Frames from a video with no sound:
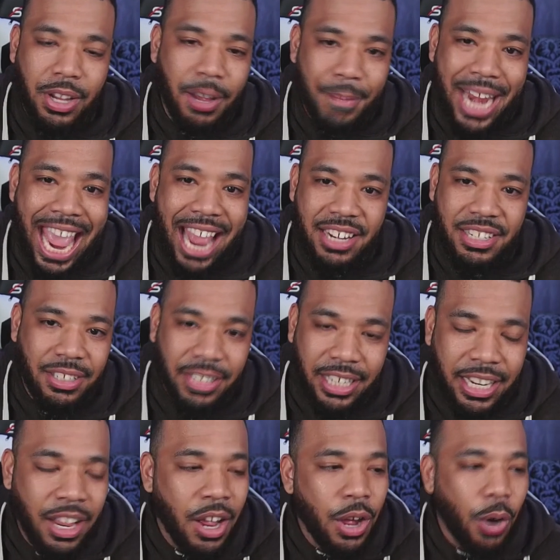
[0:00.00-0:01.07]
up
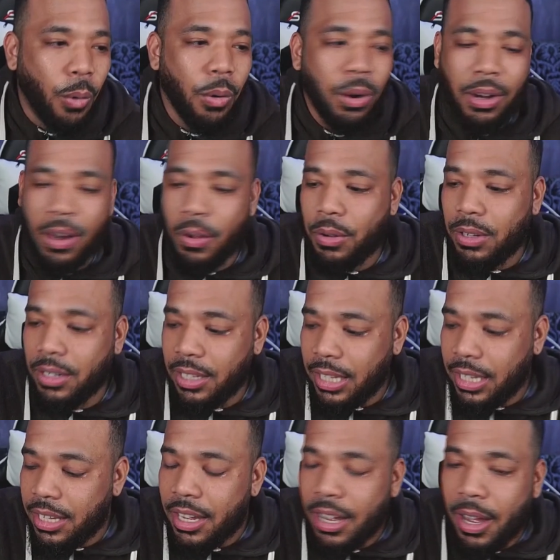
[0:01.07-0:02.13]
nationally or locally,
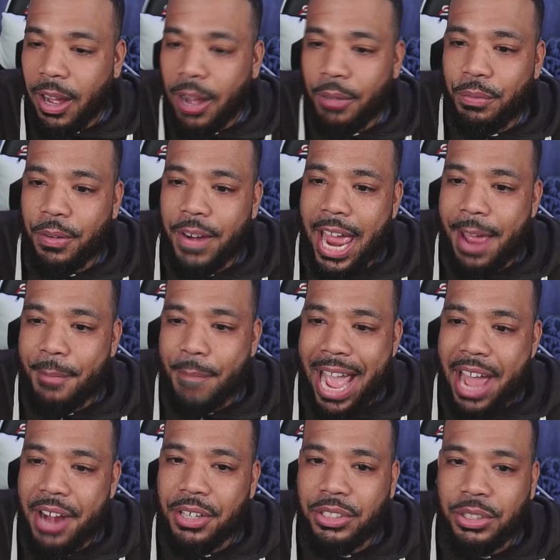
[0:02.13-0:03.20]
for that
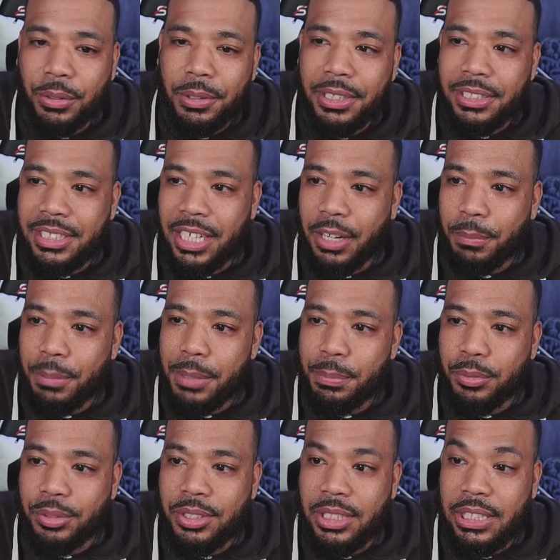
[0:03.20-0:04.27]
matter. So until
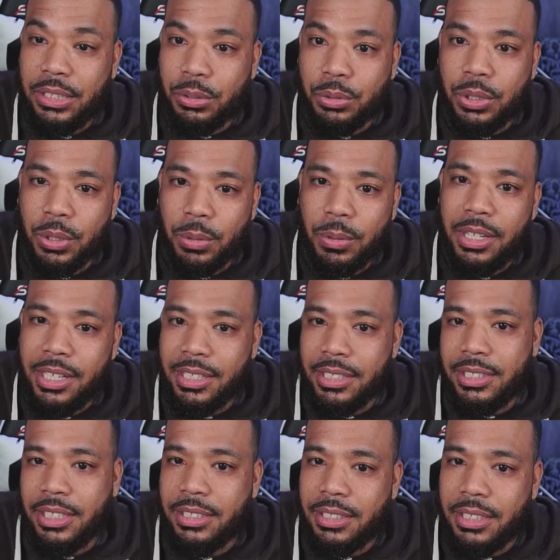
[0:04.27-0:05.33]
people see you do it
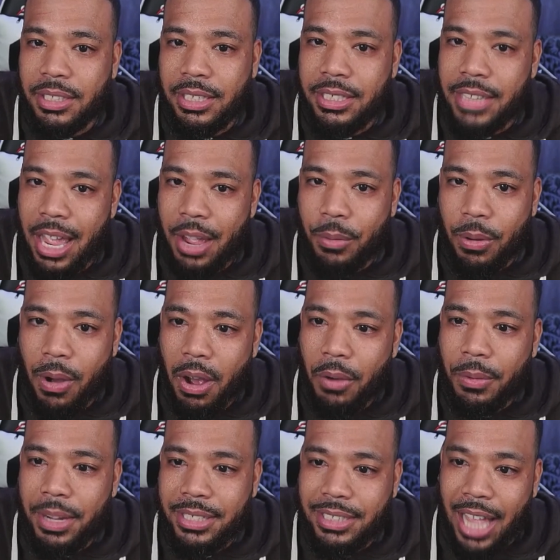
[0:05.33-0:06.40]
consistently, they will
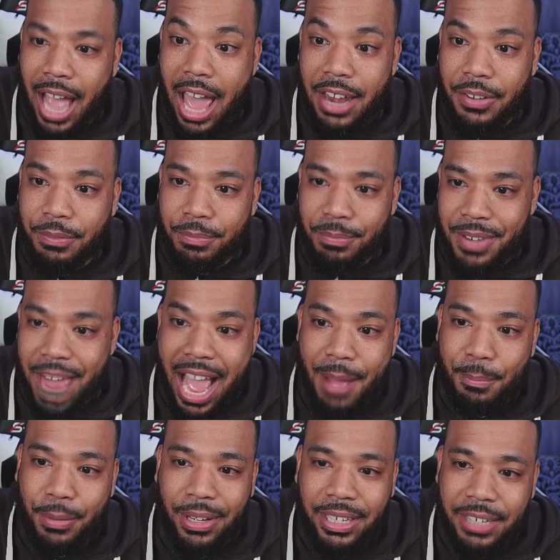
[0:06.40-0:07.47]
always kind of not
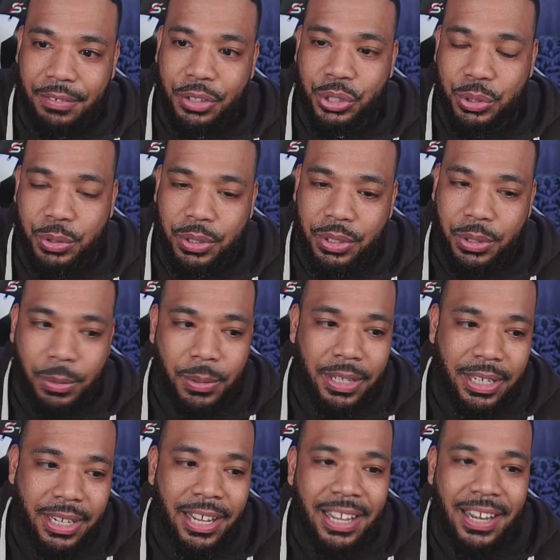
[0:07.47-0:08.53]
believe that you can do it.
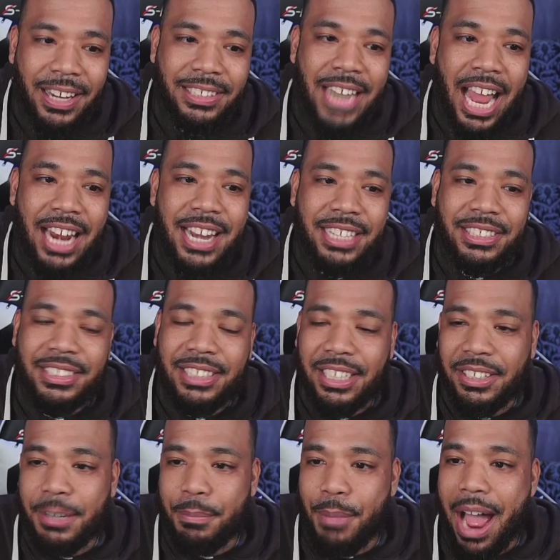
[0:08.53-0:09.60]
That's not
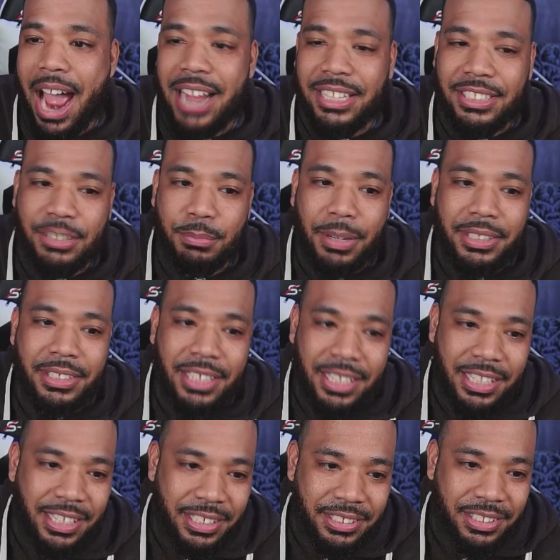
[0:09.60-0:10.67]
necessarily bias as much as
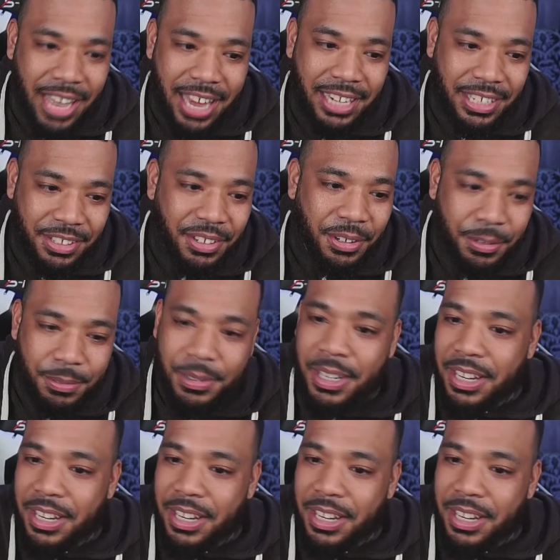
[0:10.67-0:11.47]
it is, like, you know,